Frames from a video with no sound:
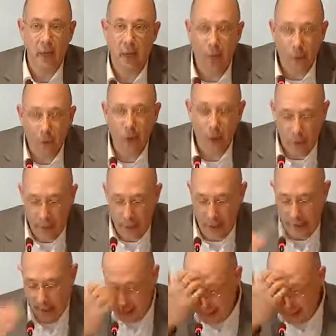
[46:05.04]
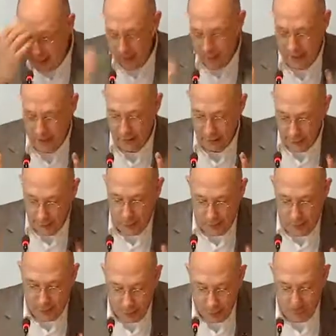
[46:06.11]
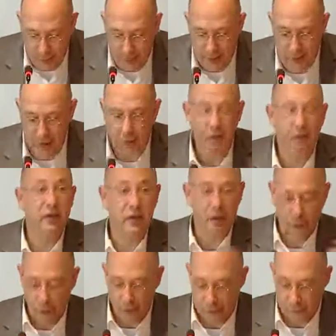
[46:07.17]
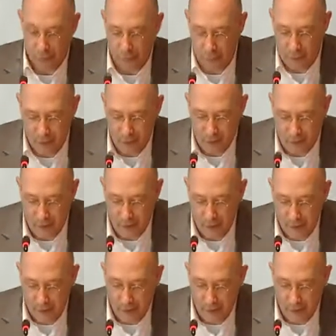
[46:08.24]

we are all aware, this European humanism with its culture of books